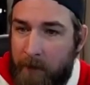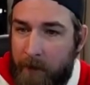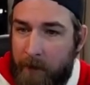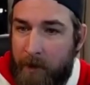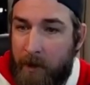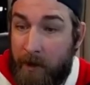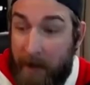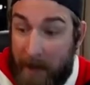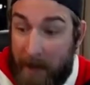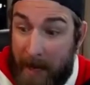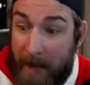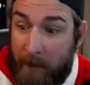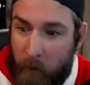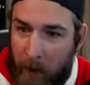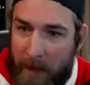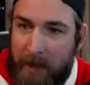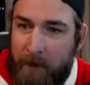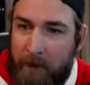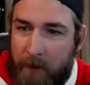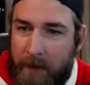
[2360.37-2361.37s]
for and
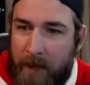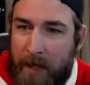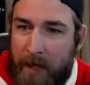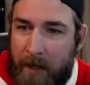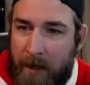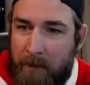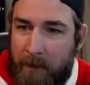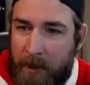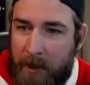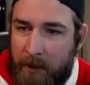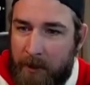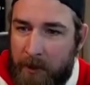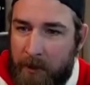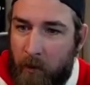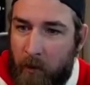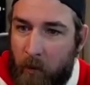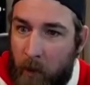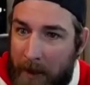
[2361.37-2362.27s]
waiting for that animation,